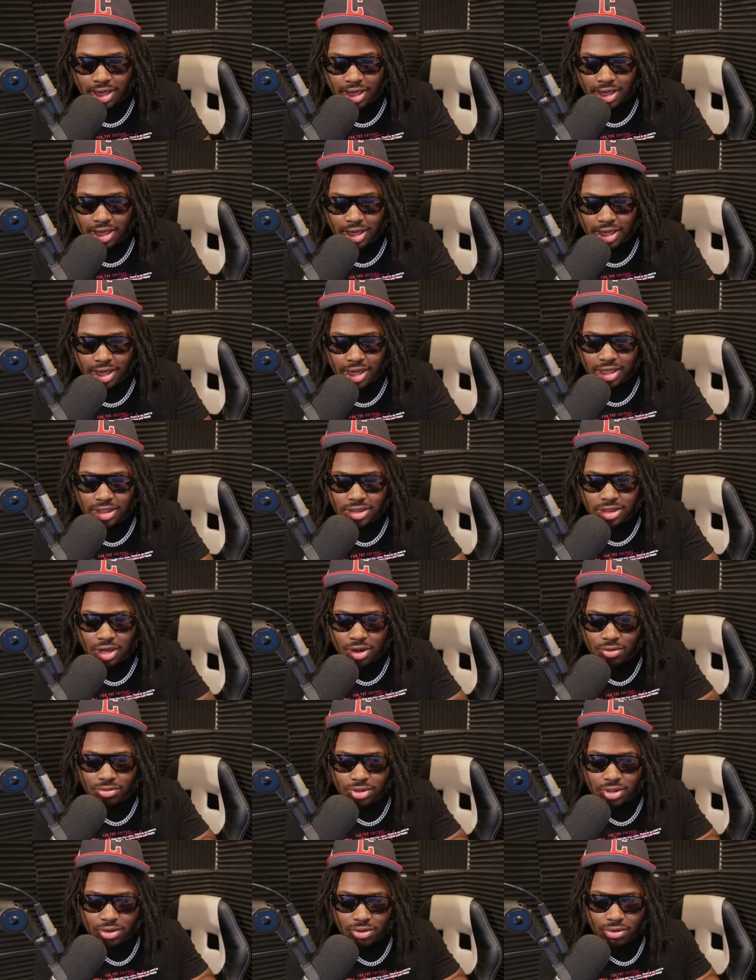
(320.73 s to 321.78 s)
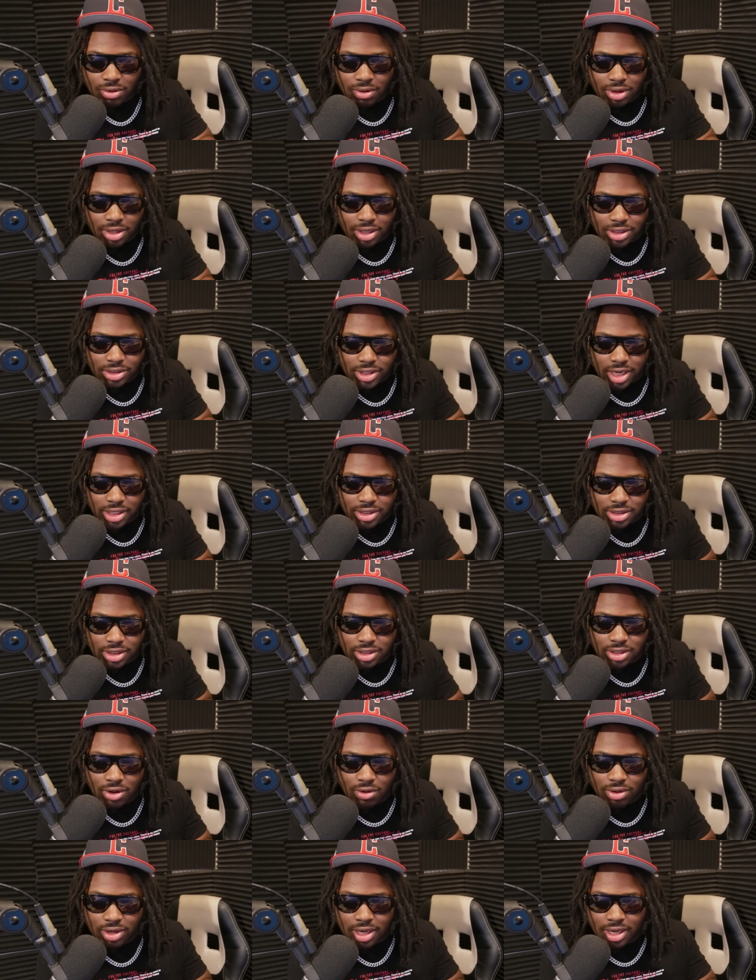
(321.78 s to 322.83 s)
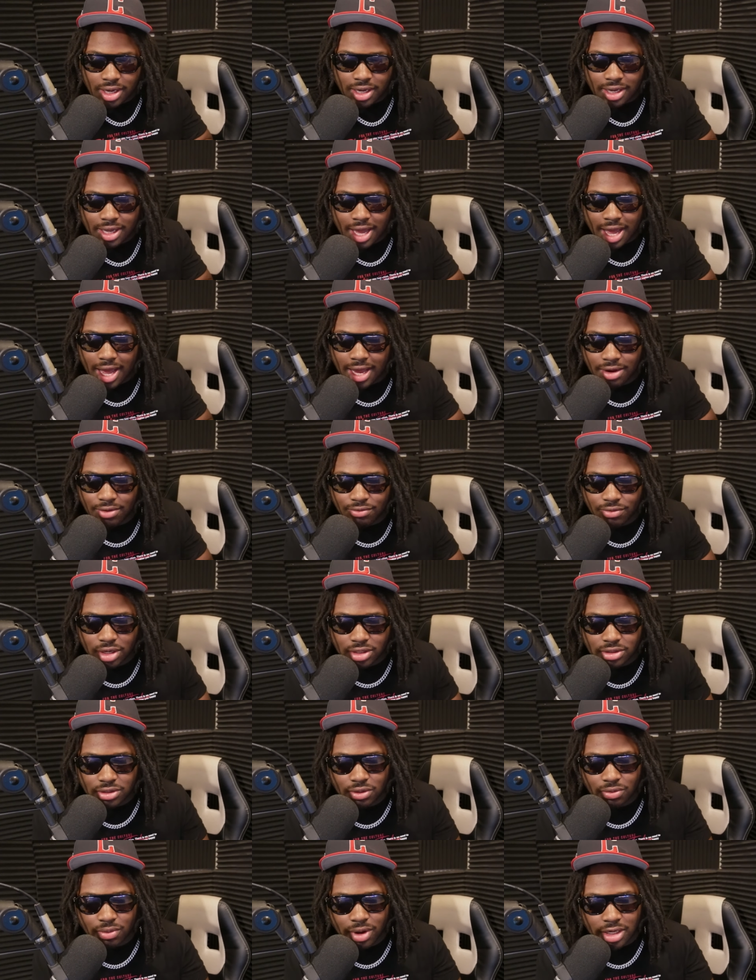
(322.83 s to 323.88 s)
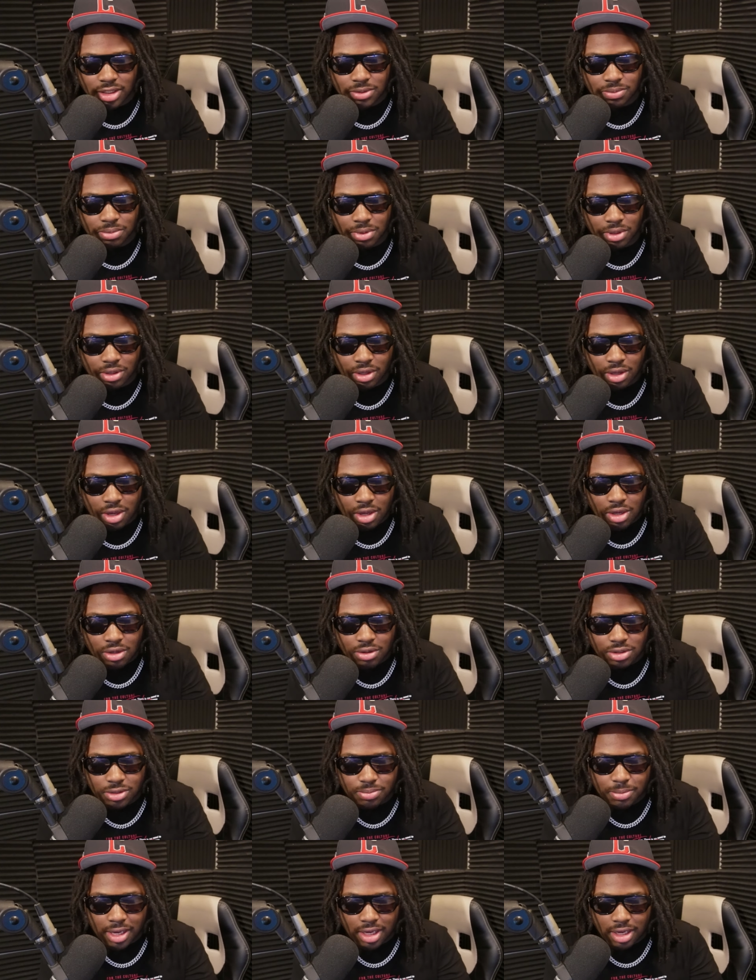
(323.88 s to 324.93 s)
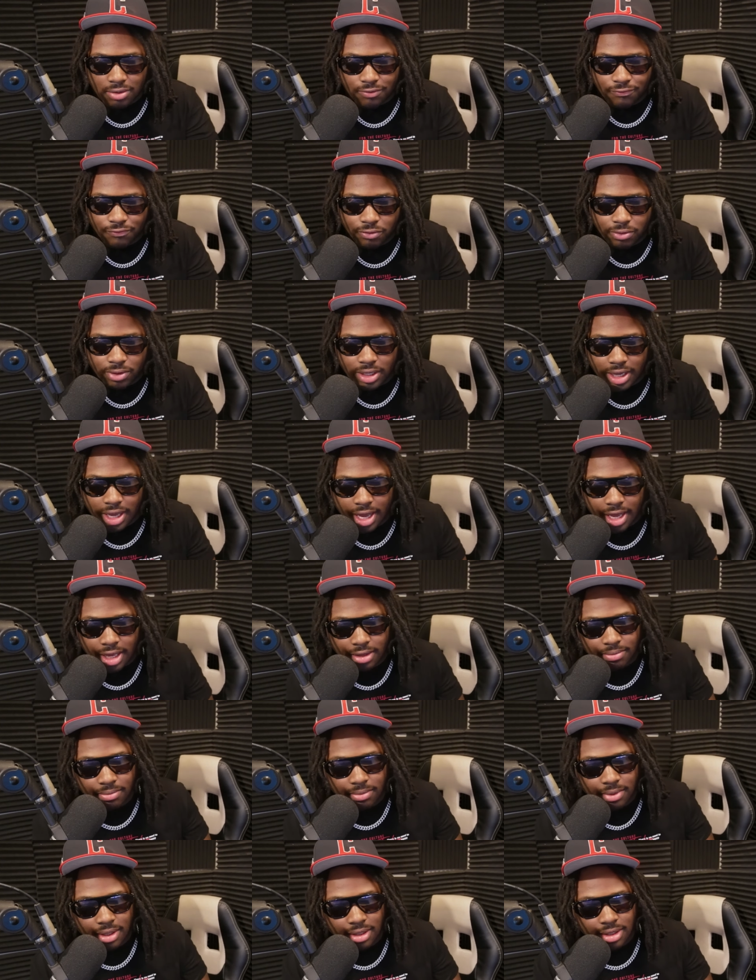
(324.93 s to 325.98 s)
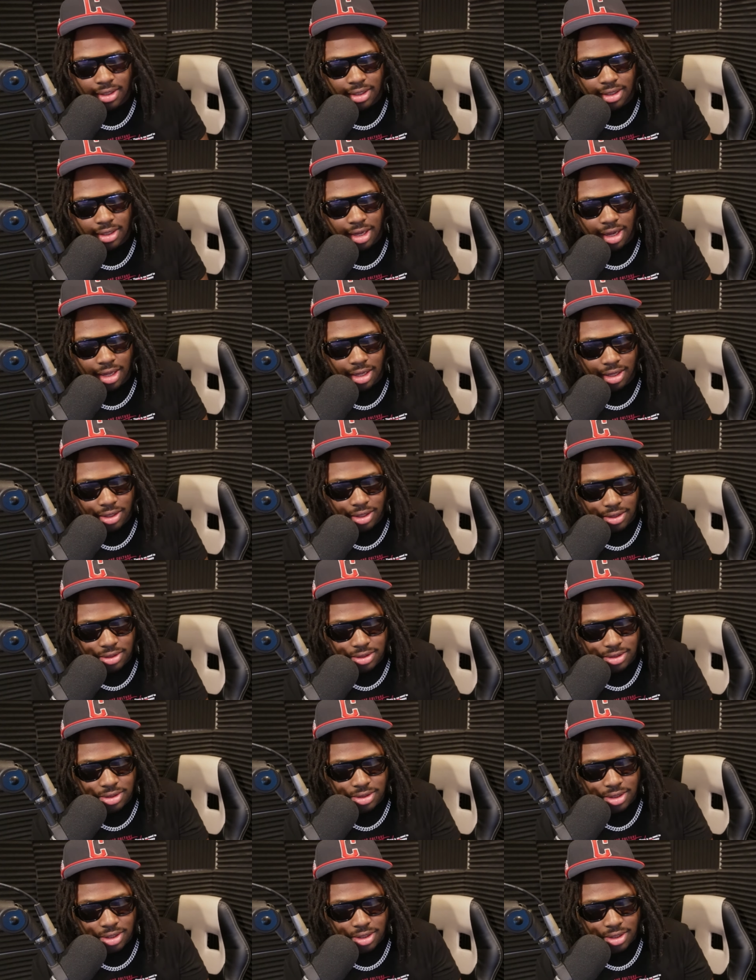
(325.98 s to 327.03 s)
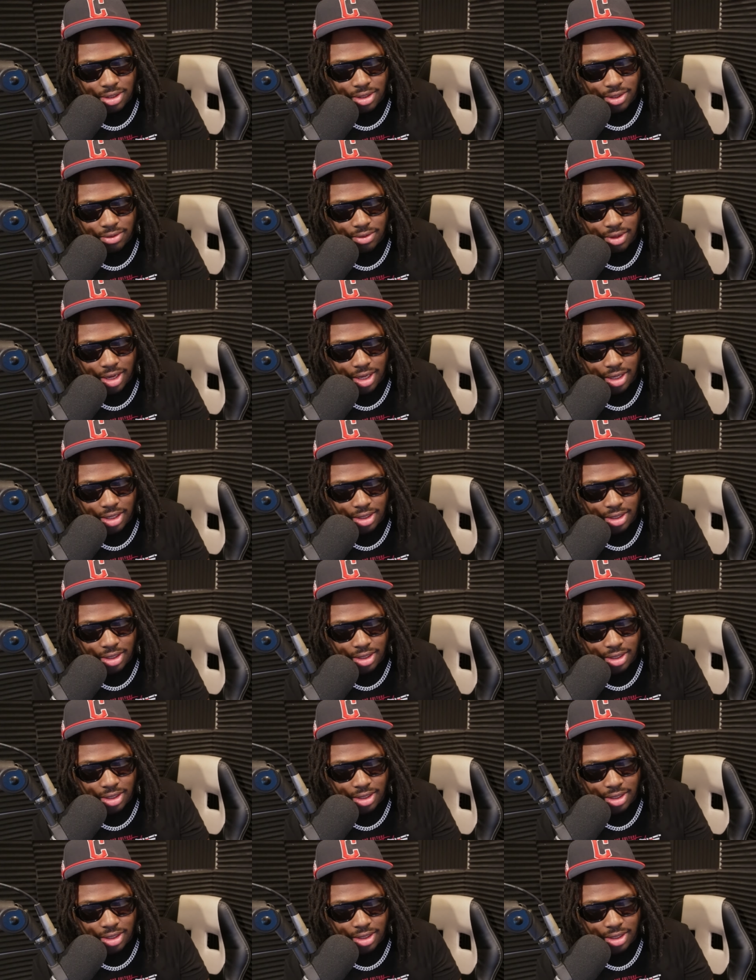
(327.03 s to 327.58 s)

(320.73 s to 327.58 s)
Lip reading: he told the organization to go get a guy in Russell Westbrook who's making $48 million, right,